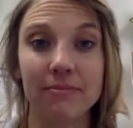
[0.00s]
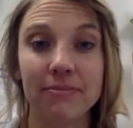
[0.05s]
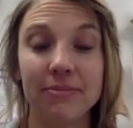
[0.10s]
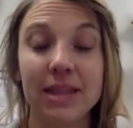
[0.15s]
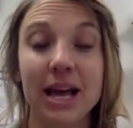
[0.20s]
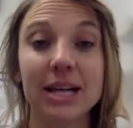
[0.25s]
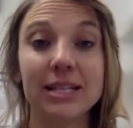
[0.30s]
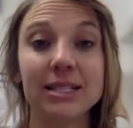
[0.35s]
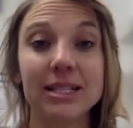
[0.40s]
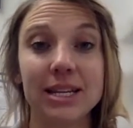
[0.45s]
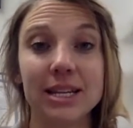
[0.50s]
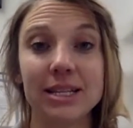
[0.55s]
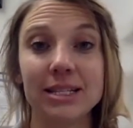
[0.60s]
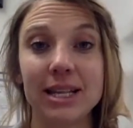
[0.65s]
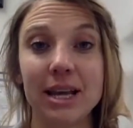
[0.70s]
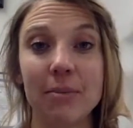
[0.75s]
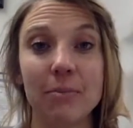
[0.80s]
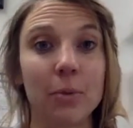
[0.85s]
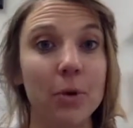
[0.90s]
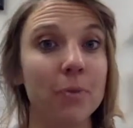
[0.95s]
That's an
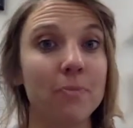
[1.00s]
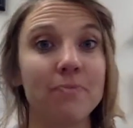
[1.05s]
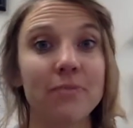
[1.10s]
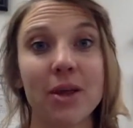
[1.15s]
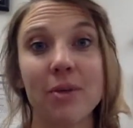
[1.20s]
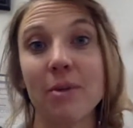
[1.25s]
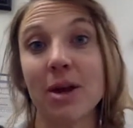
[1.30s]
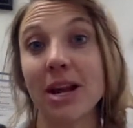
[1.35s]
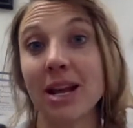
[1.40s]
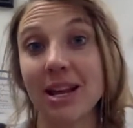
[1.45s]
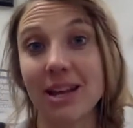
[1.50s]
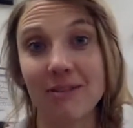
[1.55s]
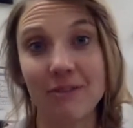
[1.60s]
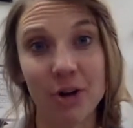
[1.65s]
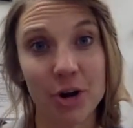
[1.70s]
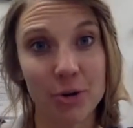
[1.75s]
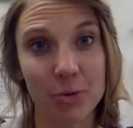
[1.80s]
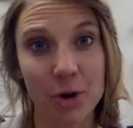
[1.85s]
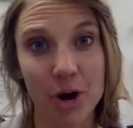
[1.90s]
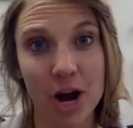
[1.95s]
example. I'm not going to give you
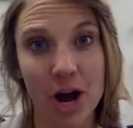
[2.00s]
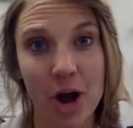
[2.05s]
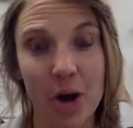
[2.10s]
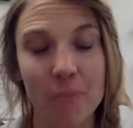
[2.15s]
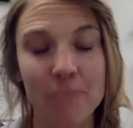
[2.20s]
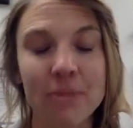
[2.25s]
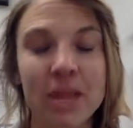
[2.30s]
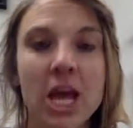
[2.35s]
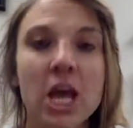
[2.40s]
any more help.